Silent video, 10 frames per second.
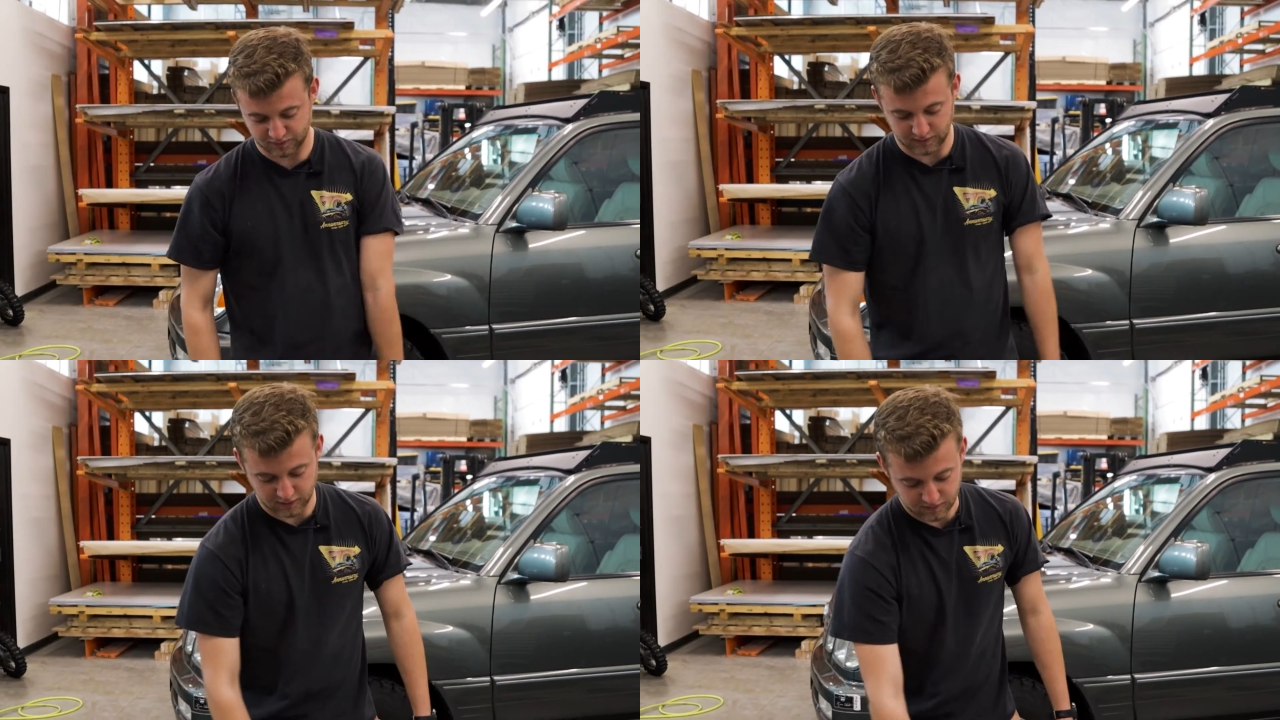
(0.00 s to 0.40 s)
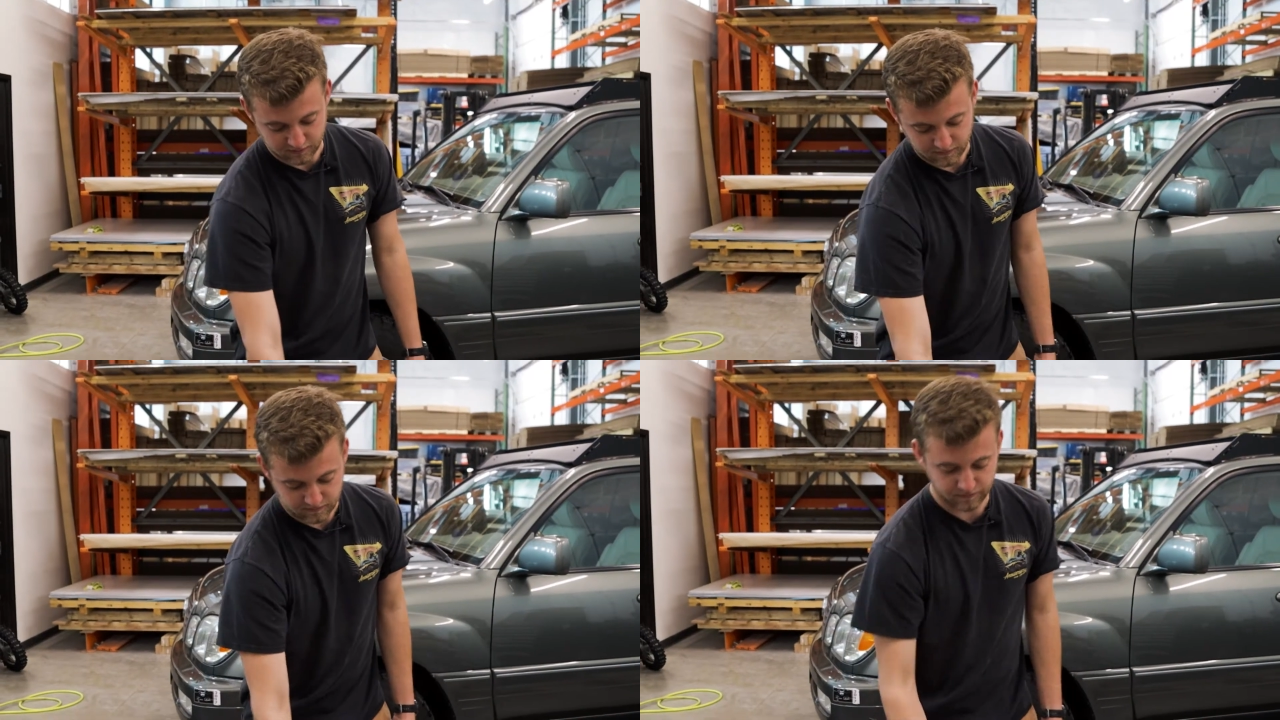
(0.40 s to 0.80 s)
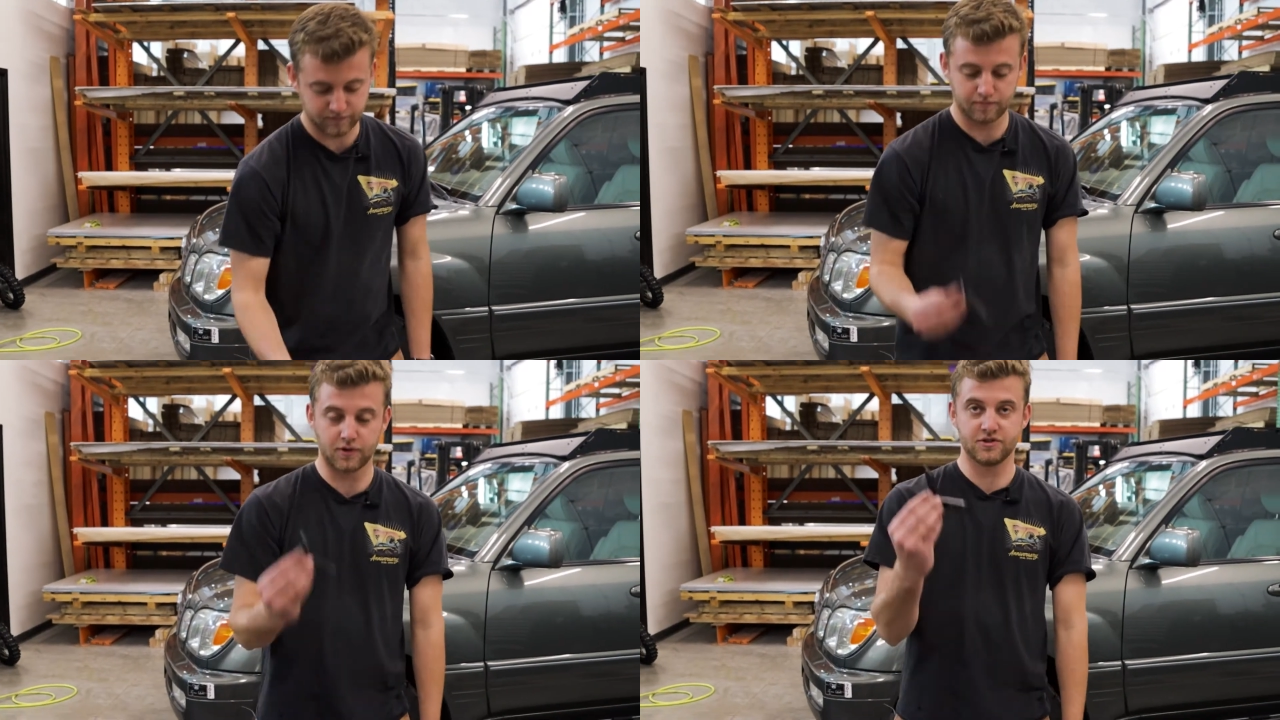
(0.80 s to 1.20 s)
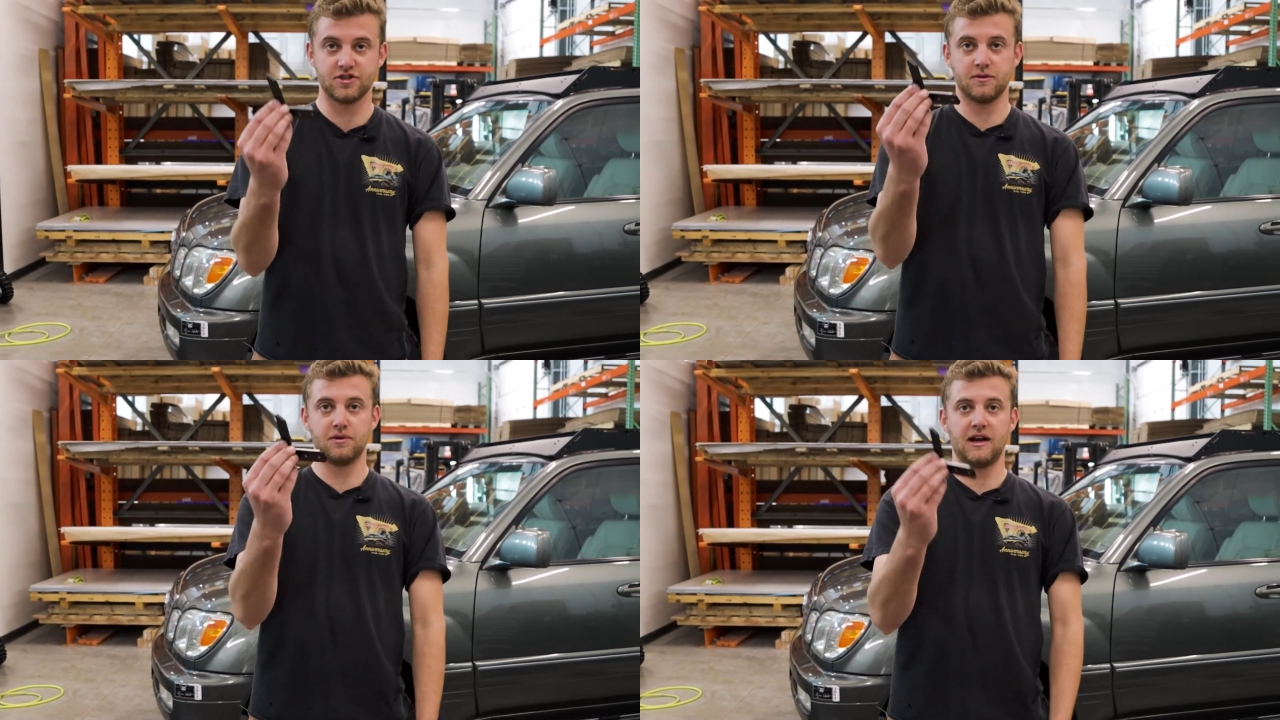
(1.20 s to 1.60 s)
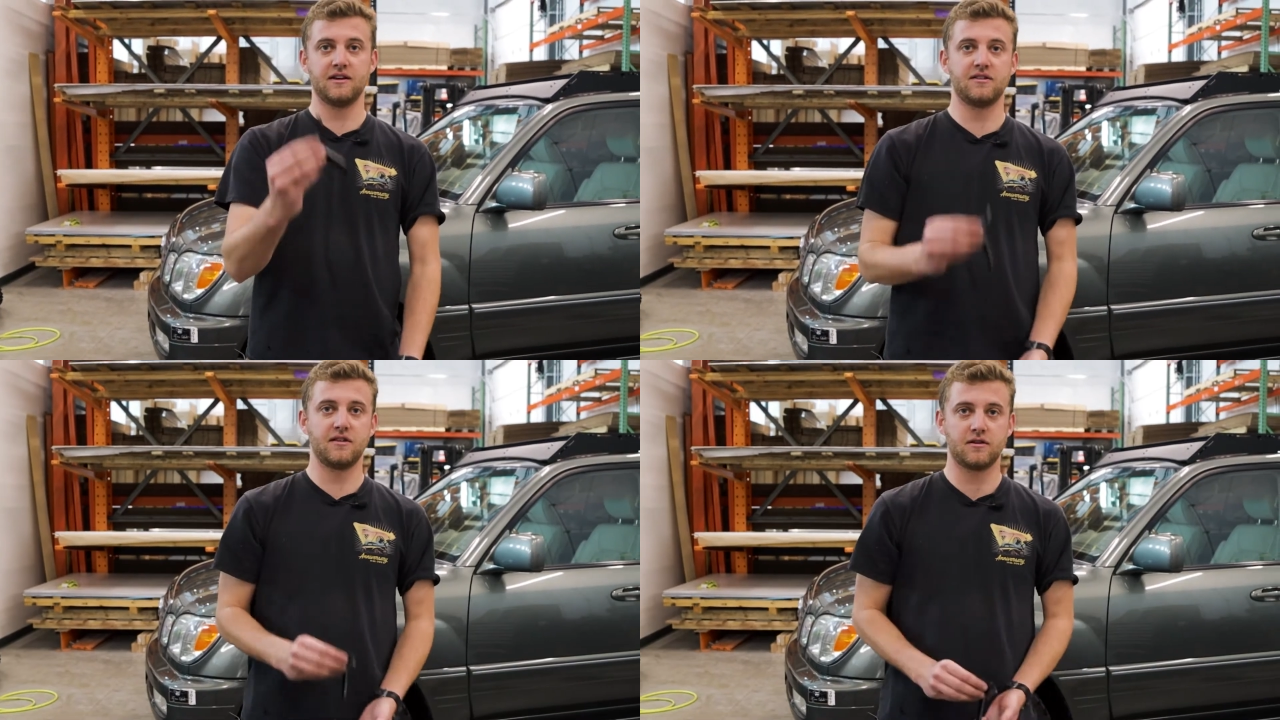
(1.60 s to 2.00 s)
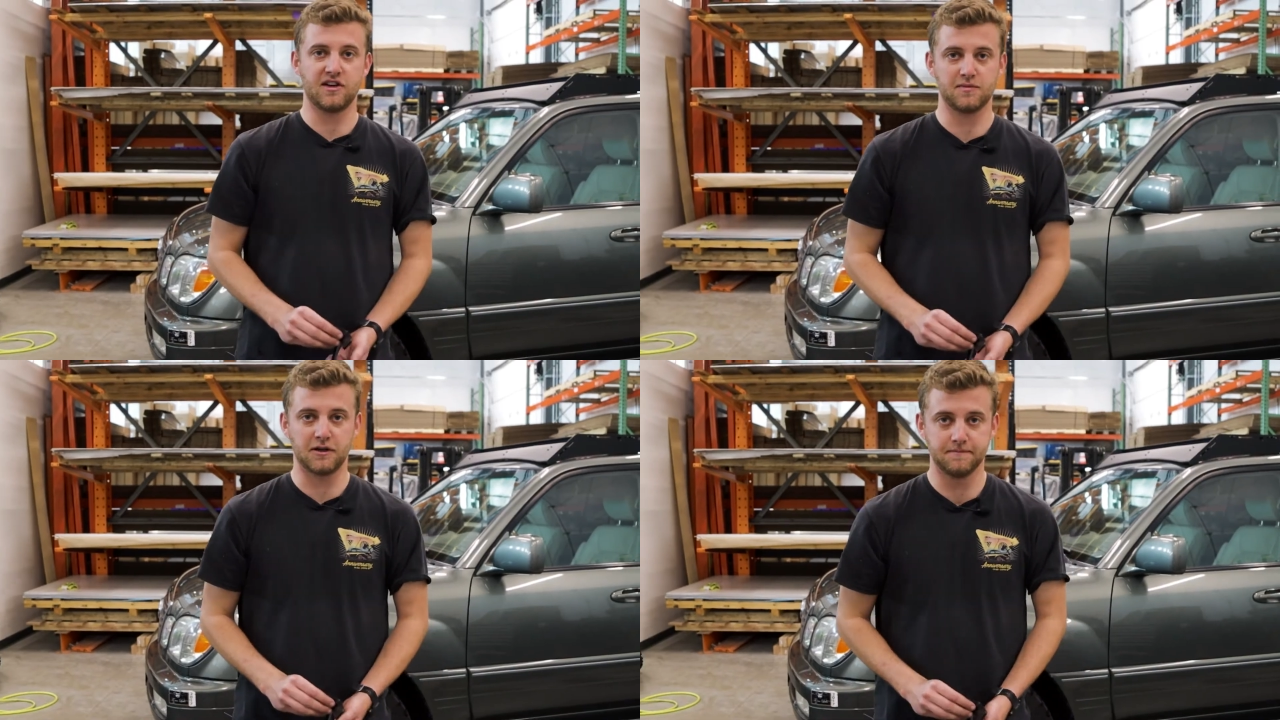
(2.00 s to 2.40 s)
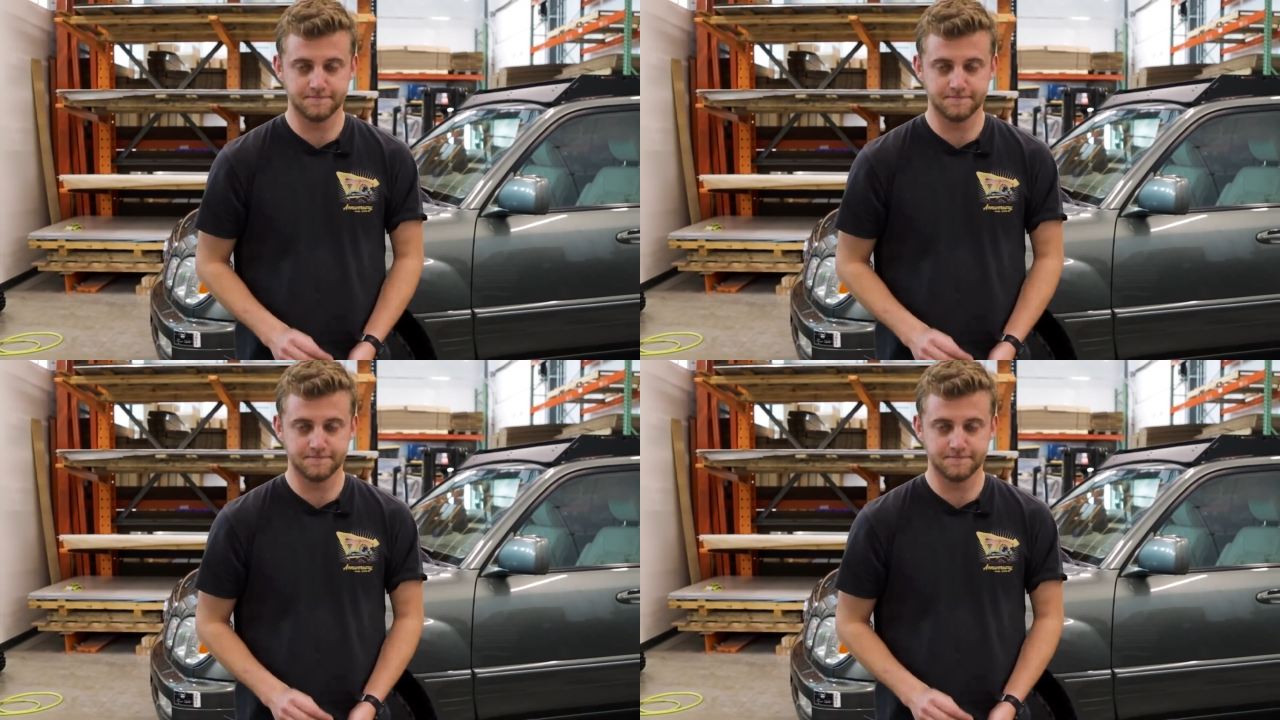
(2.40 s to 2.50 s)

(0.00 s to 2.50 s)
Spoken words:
will bolt your brackets to the crossbar. One